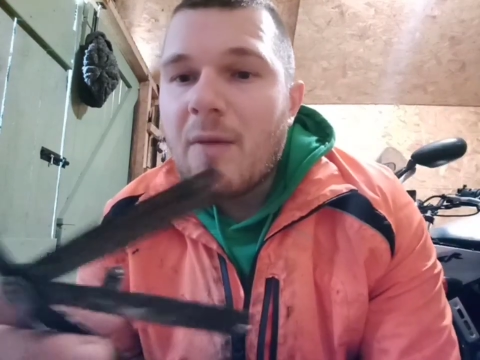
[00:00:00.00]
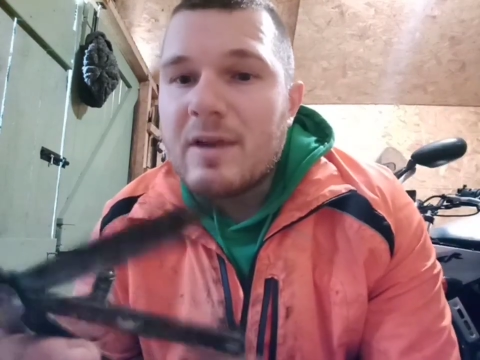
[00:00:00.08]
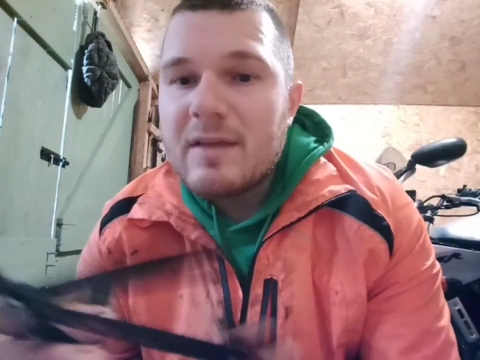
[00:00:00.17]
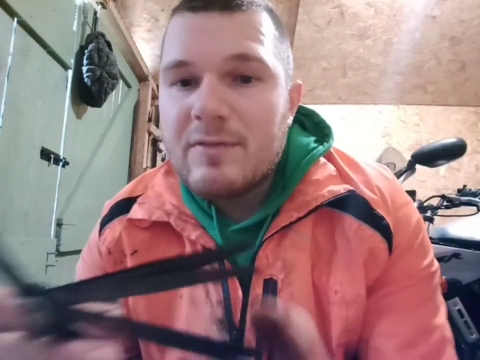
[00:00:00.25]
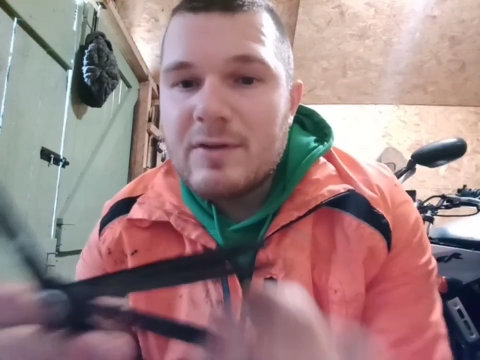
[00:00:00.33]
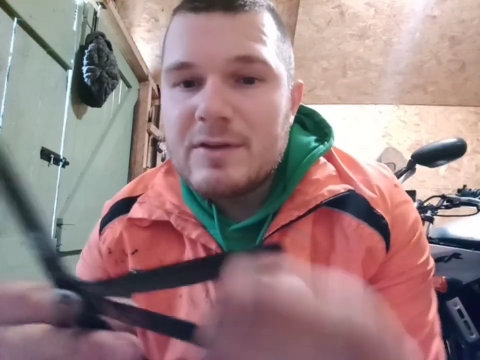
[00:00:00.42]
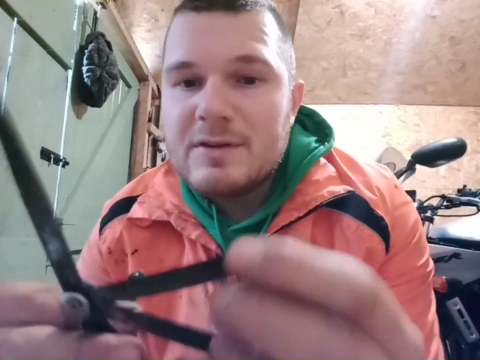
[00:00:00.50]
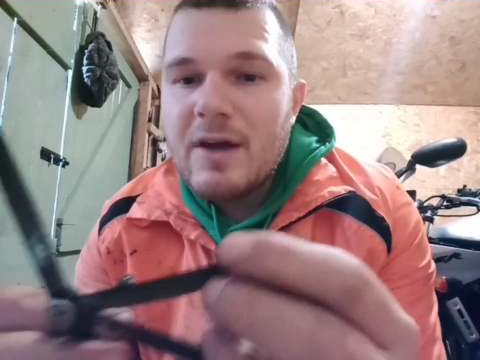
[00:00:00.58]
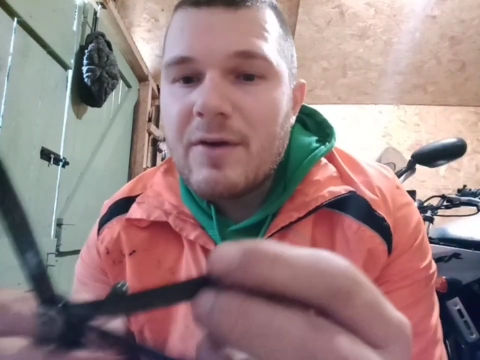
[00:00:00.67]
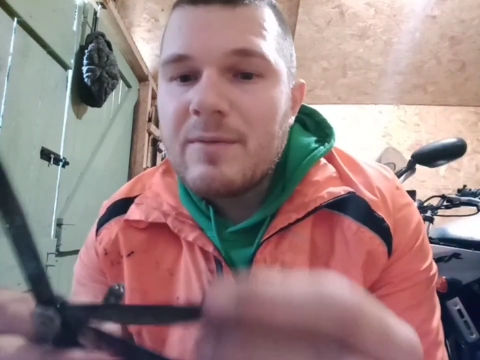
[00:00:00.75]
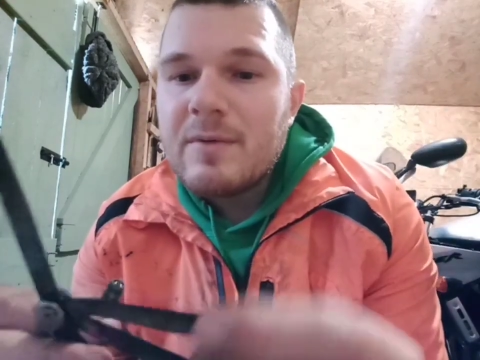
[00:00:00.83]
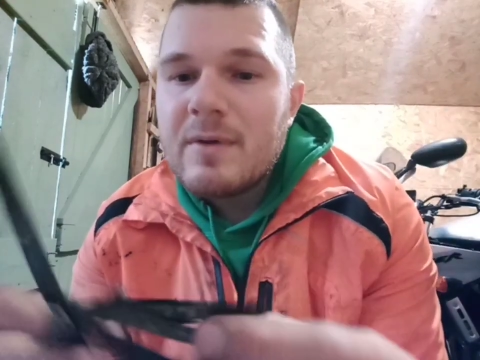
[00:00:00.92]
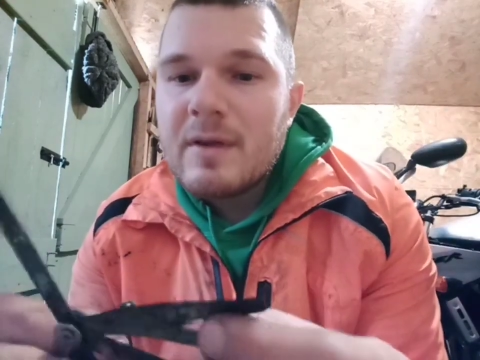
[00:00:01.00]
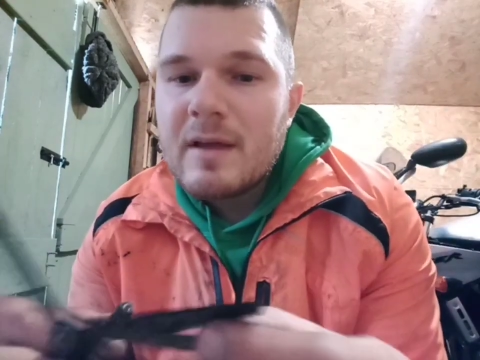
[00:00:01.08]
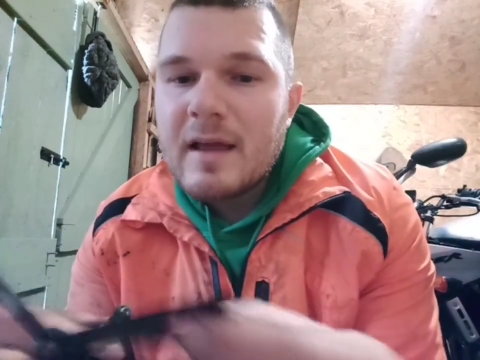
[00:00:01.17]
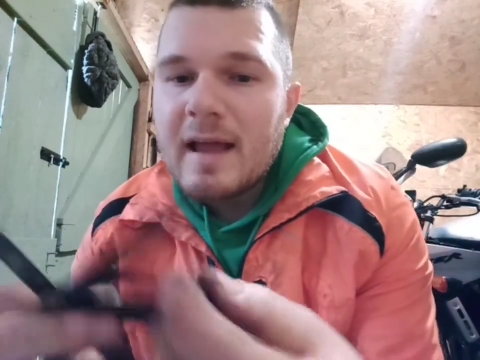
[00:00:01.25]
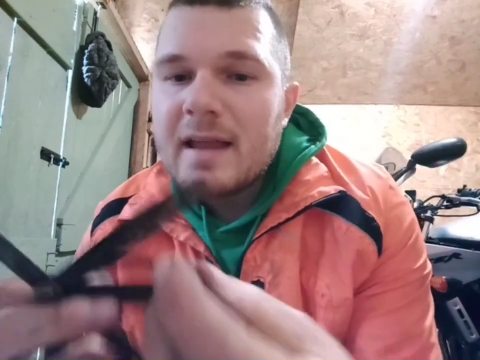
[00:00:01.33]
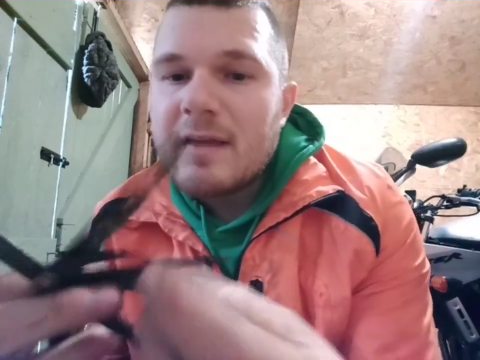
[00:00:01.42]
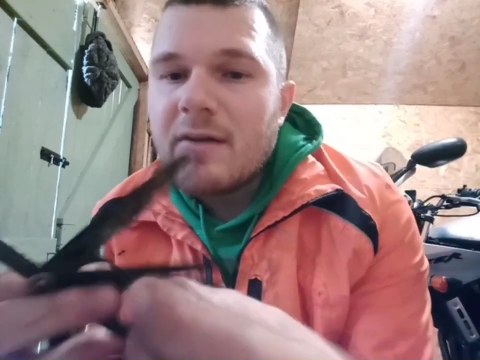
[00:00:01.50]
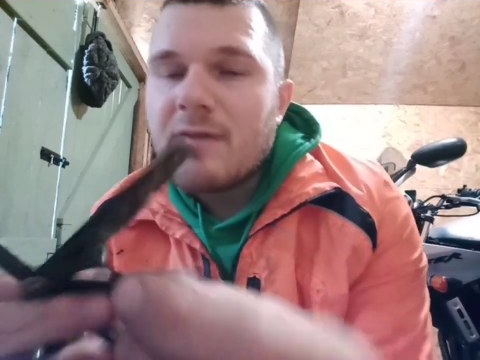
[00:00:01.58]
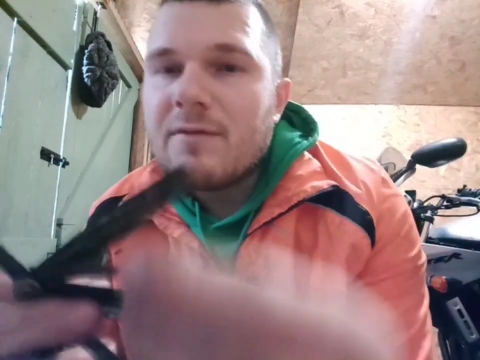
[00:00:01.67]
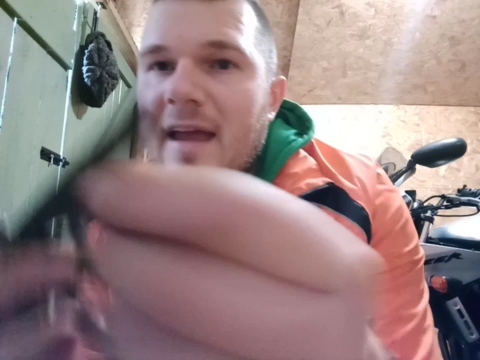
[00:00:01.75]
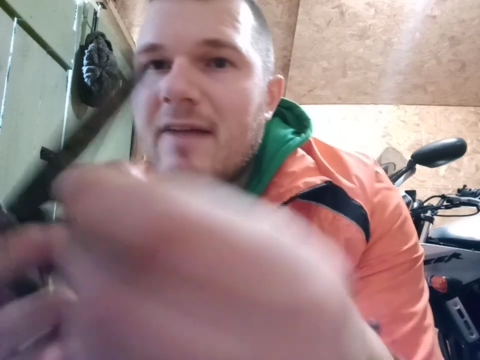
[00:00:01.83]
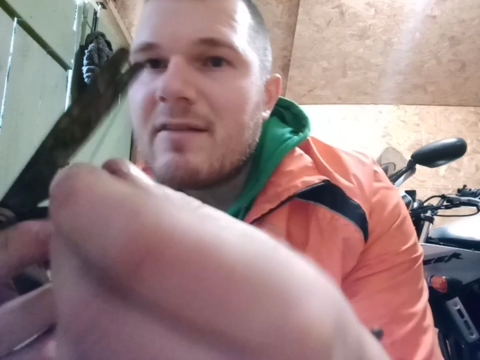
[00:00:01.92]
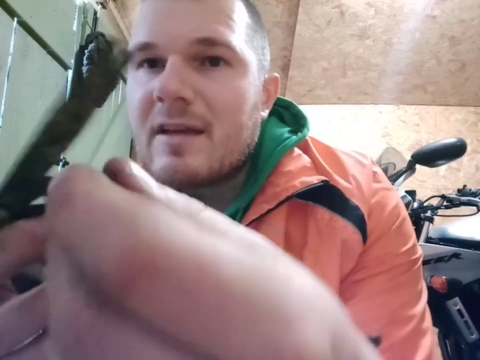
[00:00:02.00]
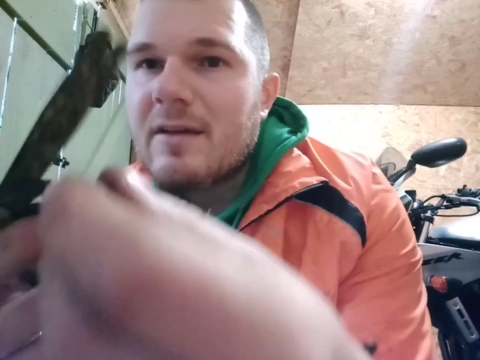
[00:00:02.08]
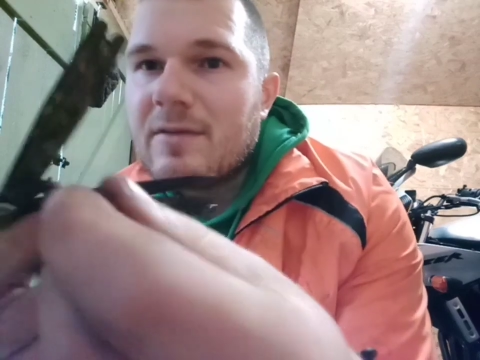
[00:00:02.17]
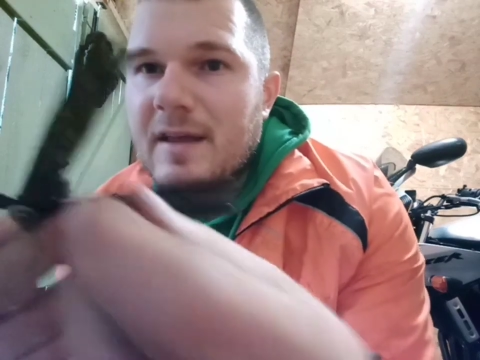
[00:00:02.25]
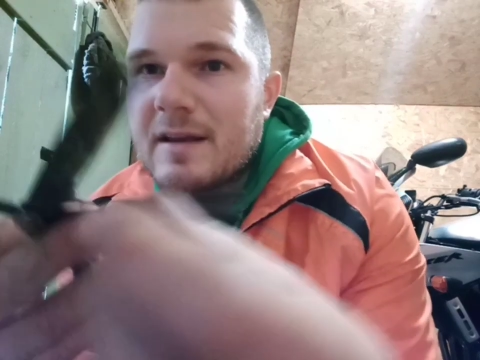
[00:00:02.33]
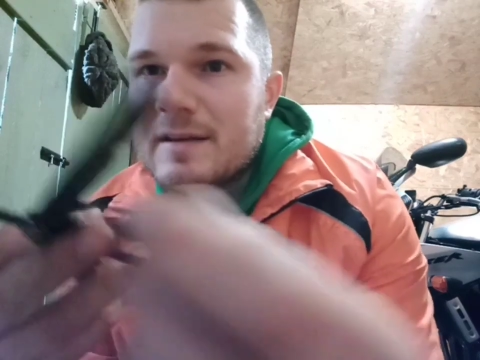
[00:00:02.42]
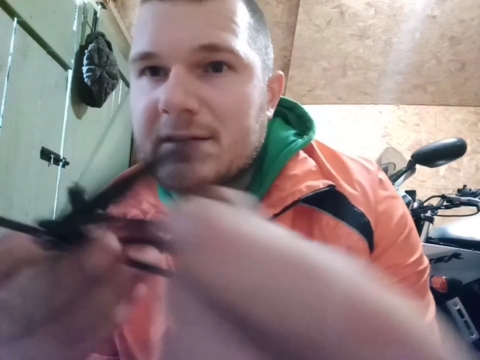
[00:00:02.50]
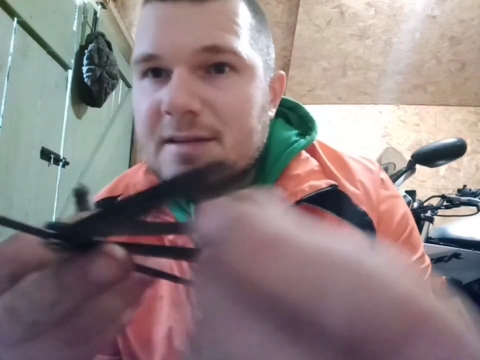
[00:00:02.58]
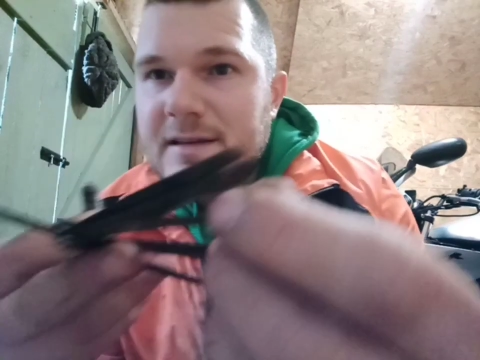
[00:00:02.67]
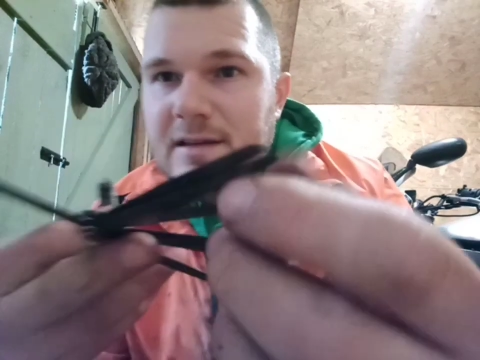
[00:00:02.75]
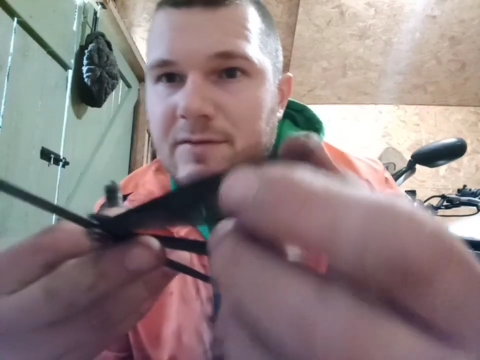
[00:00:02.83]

But if you don't, you've got varying thicknesses.